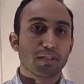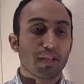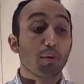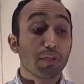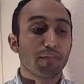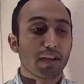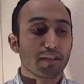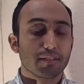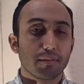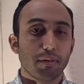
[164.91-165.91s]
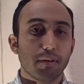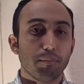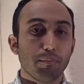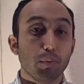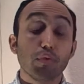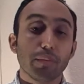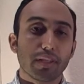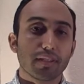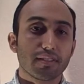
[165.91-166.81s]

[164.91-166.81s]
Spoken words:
is I would define it as a movement